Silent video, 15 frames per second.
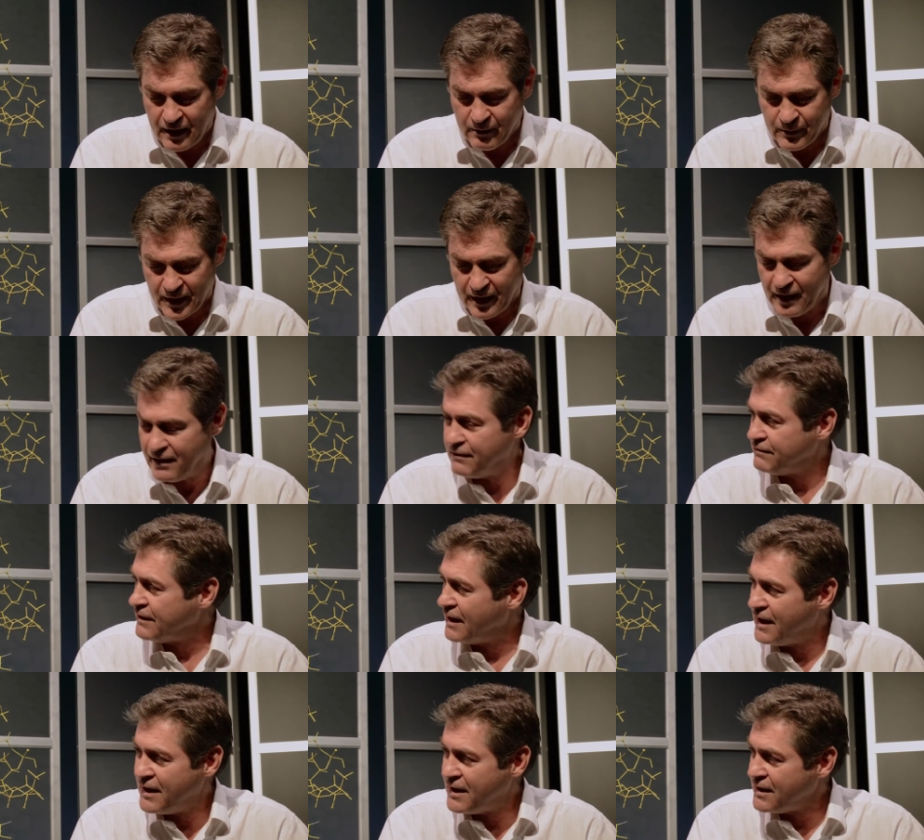we have,
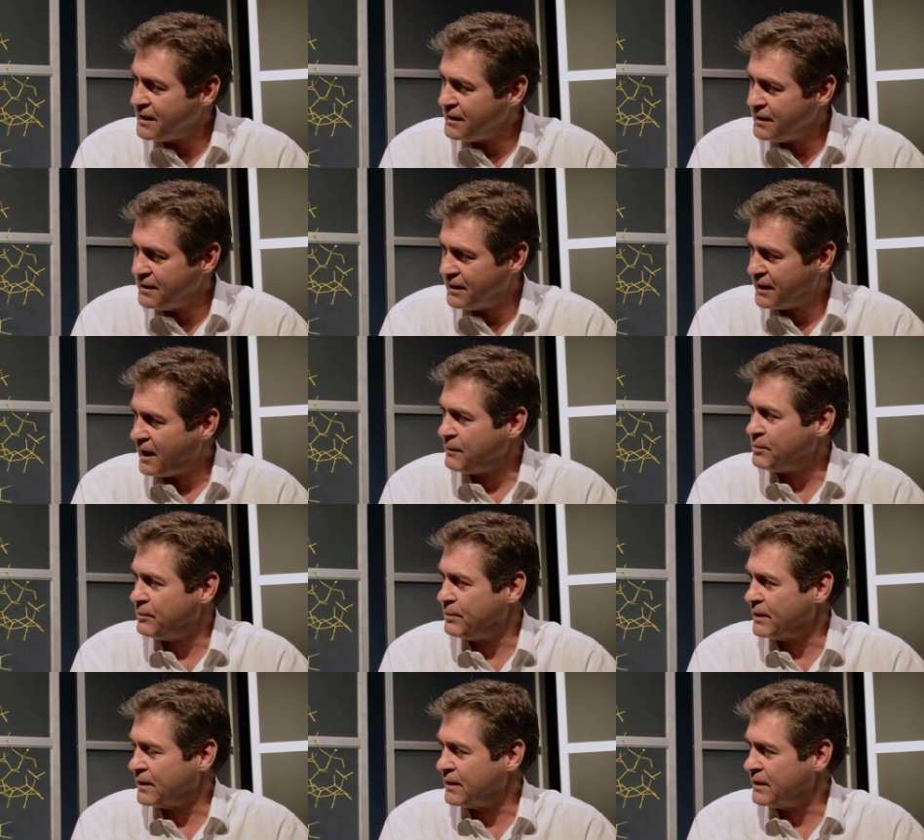and the
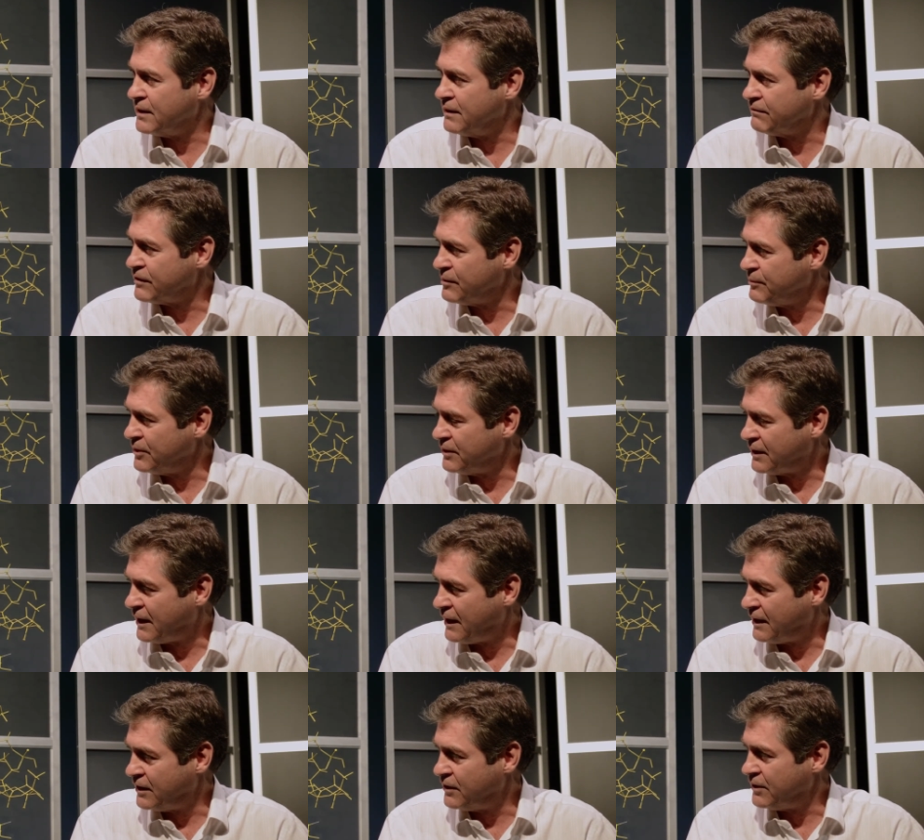capability of
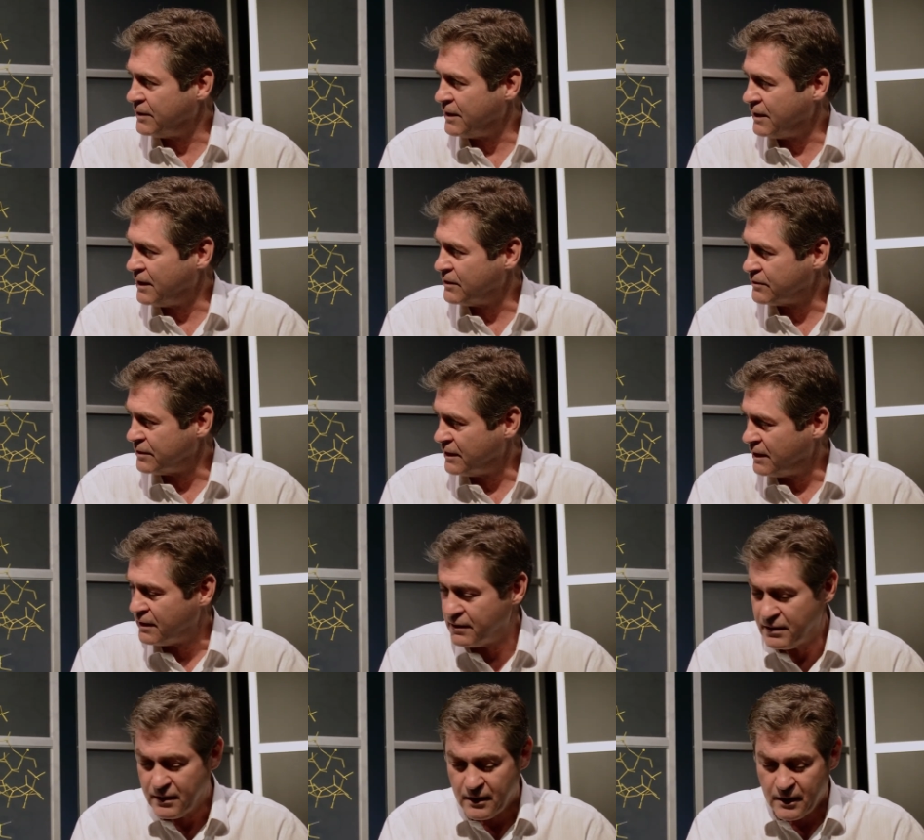communicating on the internet,
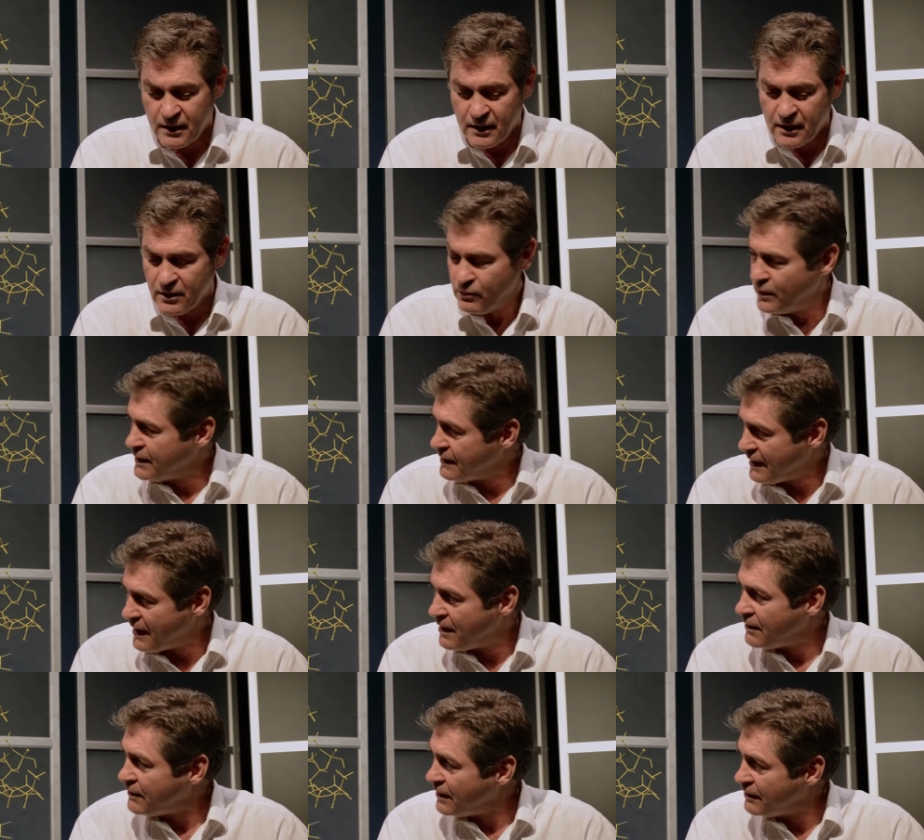we
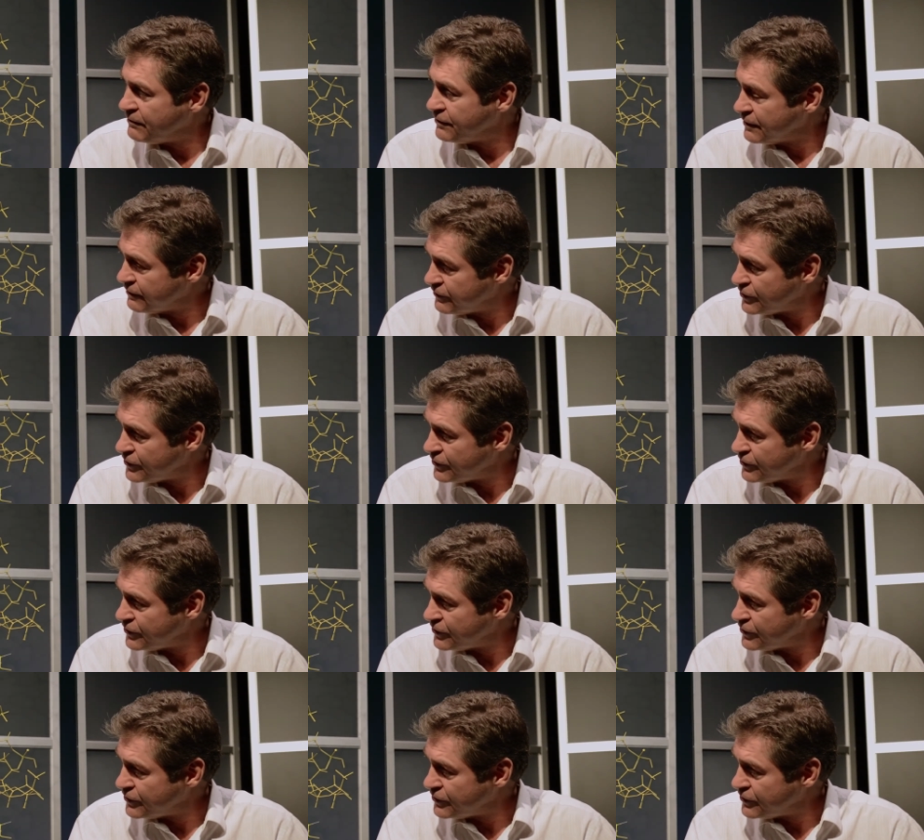now have, for the